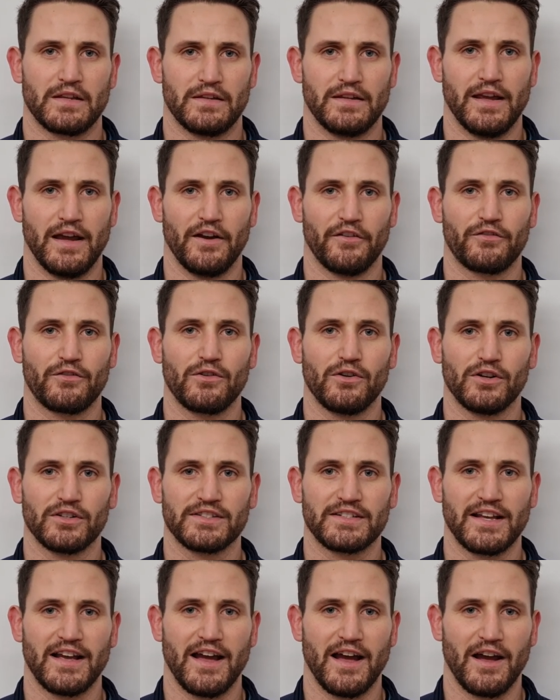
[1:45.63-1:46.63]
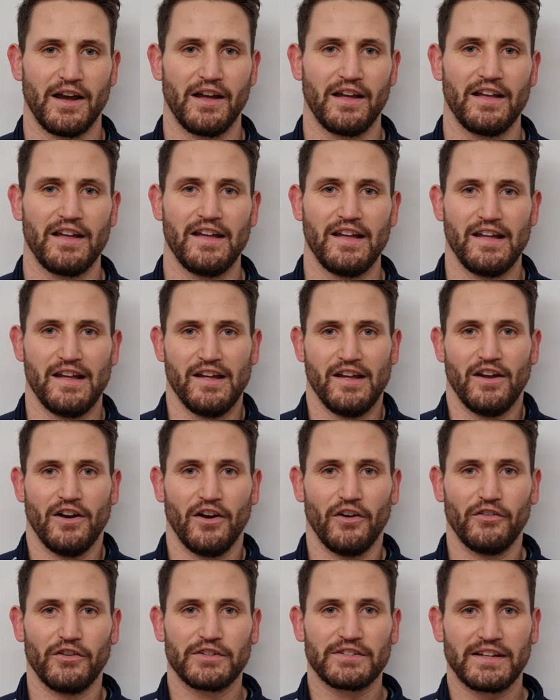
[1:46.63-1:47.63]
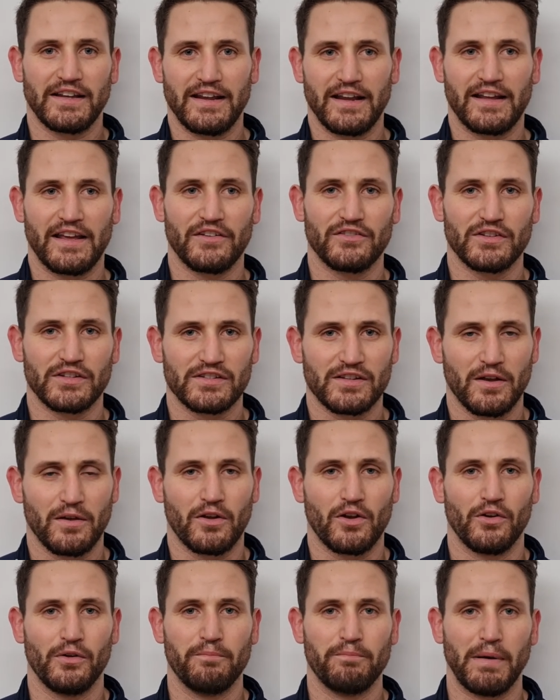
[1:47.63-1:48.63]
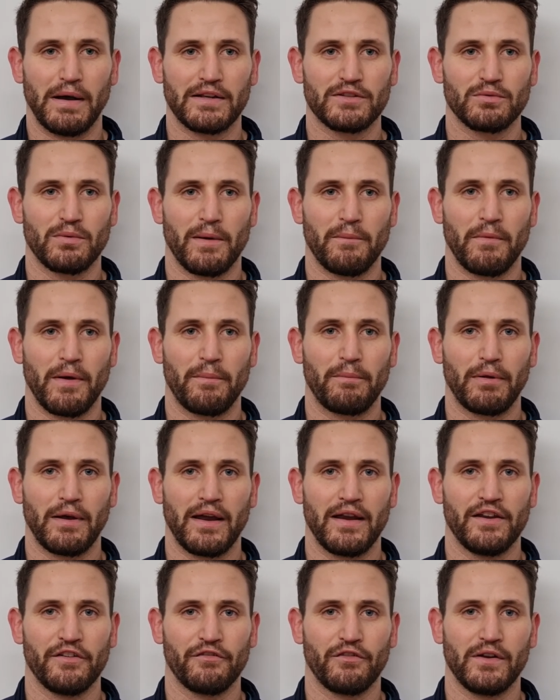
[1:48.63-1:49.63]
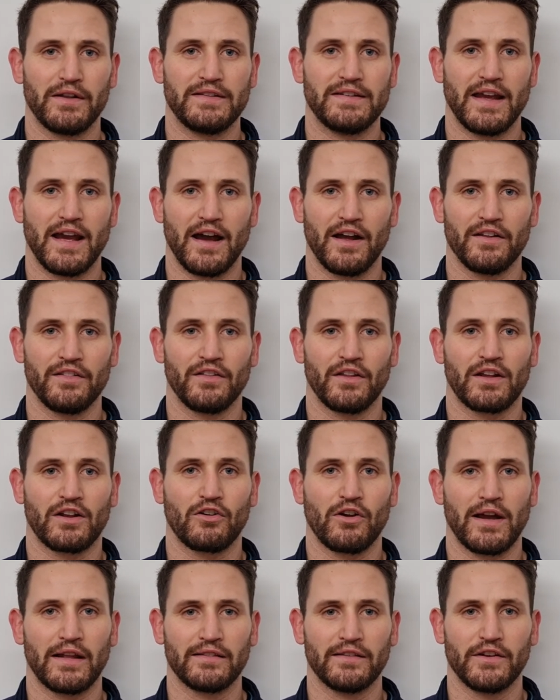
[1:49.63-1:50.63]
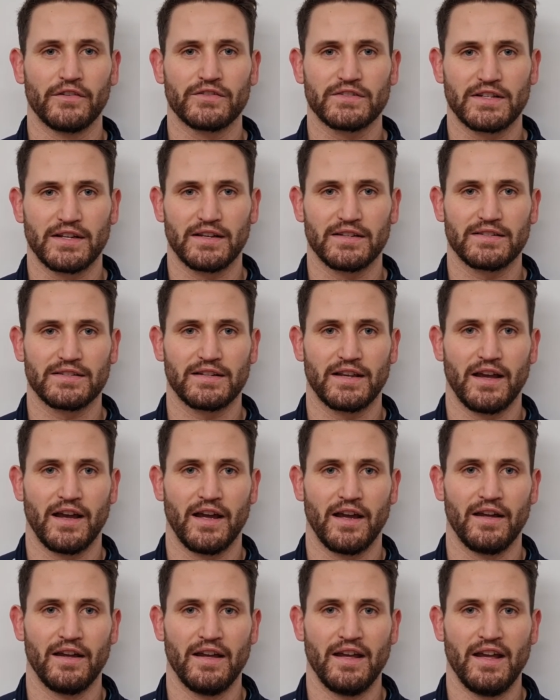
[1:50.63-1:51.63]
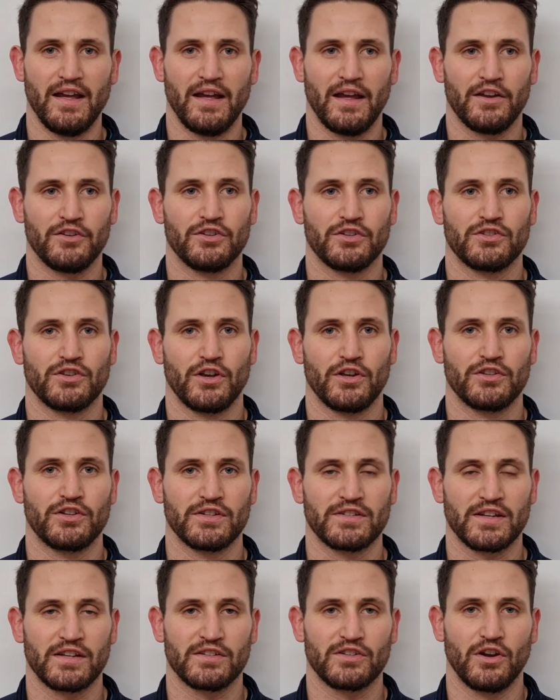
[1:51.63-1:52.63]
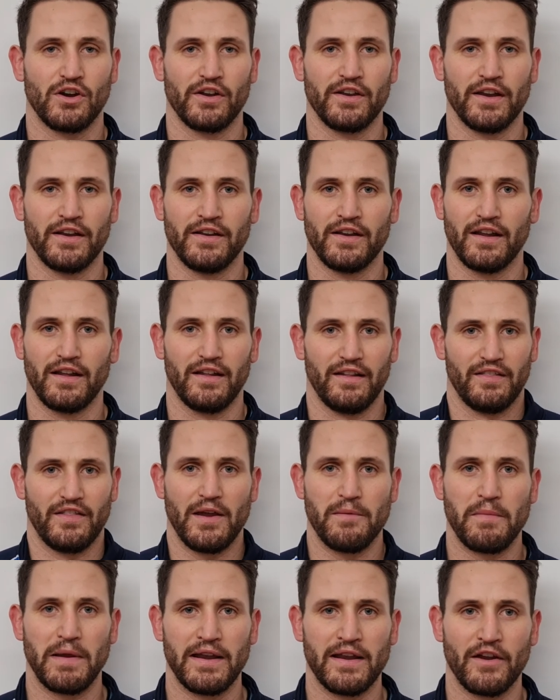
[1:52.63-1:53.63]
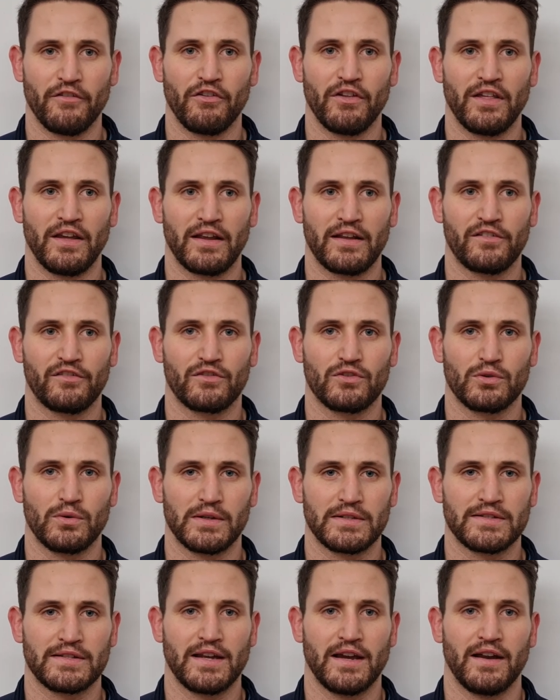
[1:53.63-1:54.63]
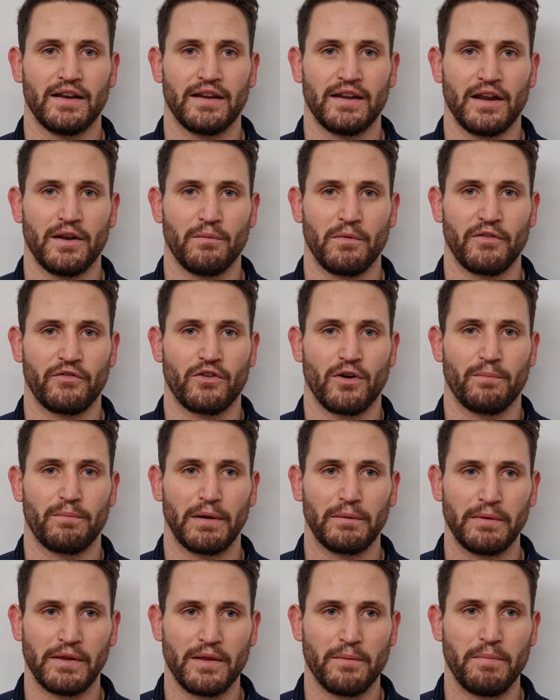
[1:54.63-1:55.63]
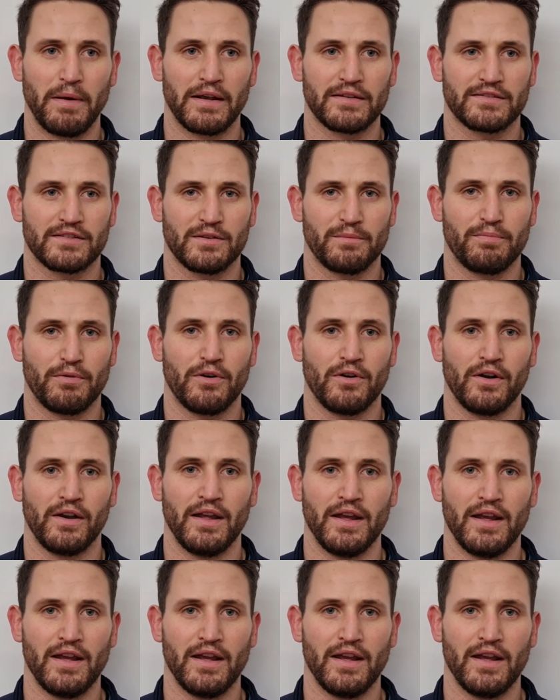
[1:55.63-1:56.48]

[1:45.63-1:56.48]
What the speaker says: Yeah, of course. Obviously, it gives us a good buzz when we're playing. If we're down, the crowd lifts us and just urges us on, and they mean everything to us down here. And we've got probably the best support